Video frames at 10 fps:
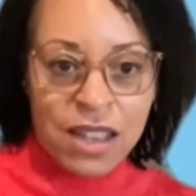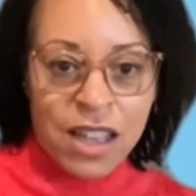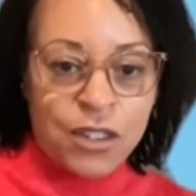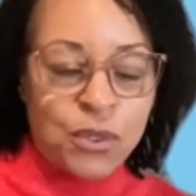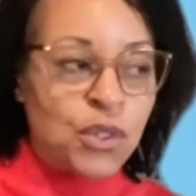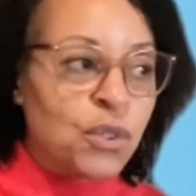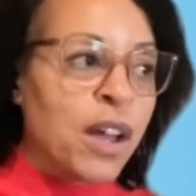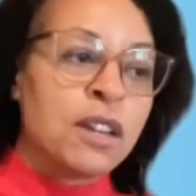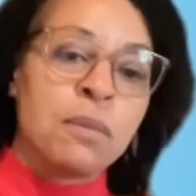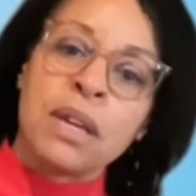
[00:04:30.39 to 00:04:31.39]
as we
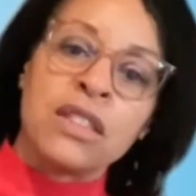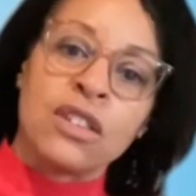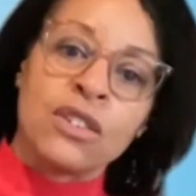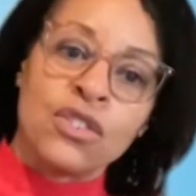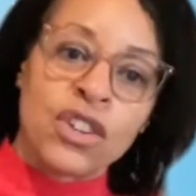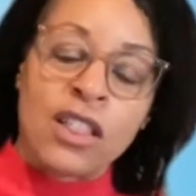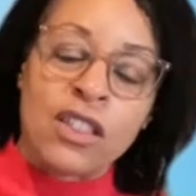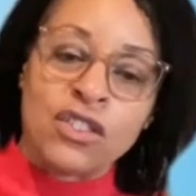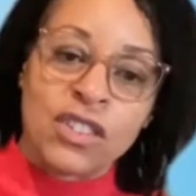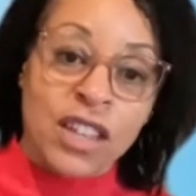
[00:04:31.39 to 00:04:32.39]
try to meet the new
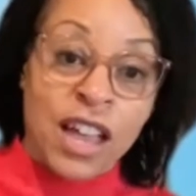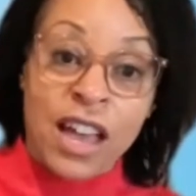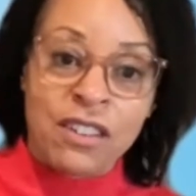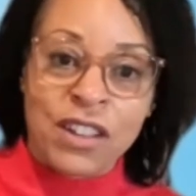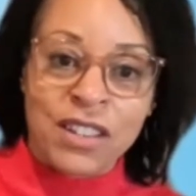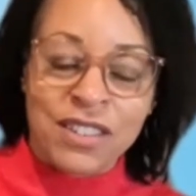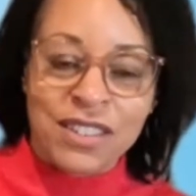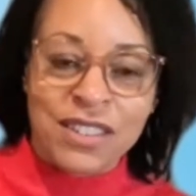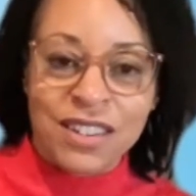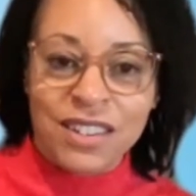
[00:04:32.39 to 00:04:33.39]
challenges ahead of us.